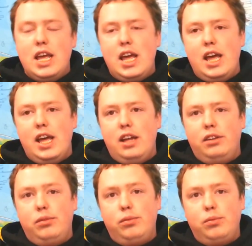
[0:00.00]

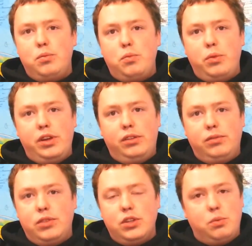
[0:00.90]
and we
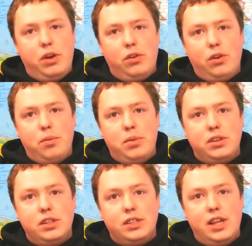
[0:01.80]
just went on our
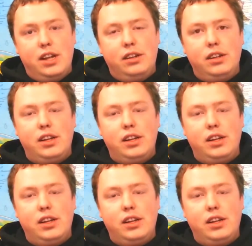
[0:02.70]
business then.